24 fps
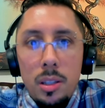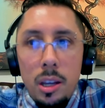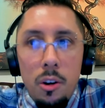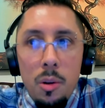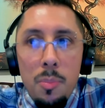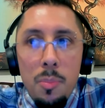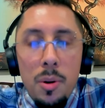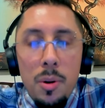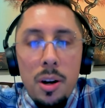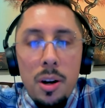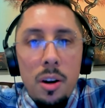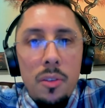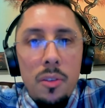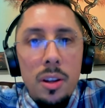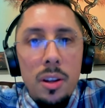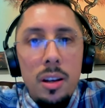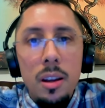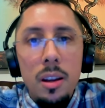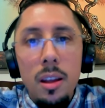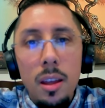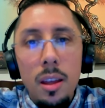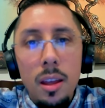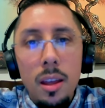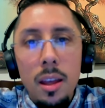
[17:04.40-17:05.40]
part of it.
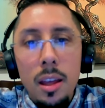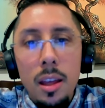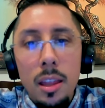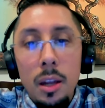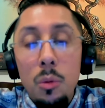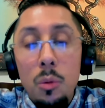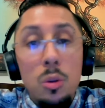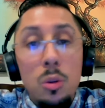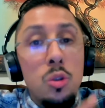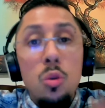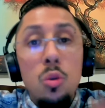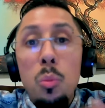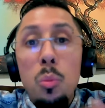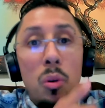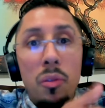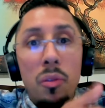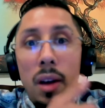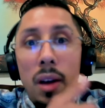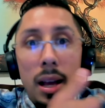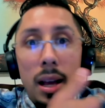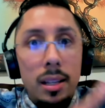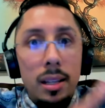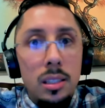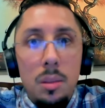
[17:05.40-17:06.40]
It was super fast.